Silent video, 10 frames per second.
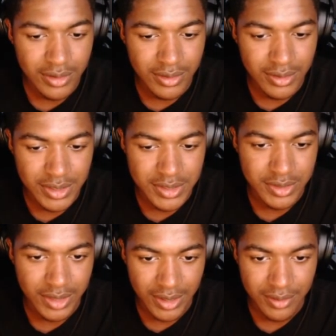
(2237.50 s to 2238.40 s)

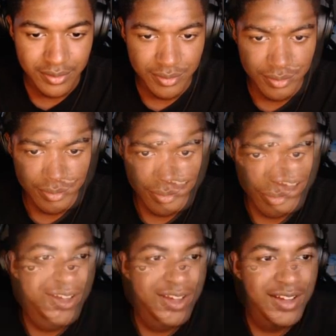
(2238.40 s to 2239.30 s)
Leech life.
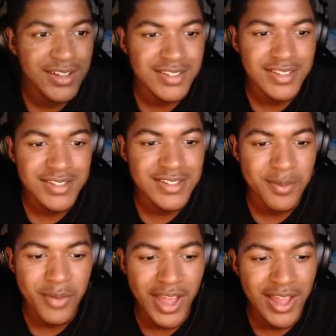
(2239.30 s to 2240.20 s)
Yeah, honestly, this is a
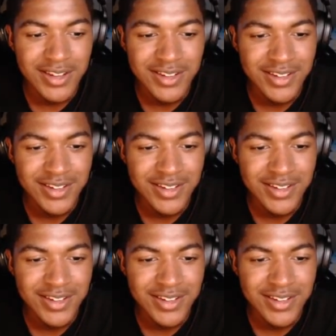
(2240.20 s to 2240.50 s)
bad,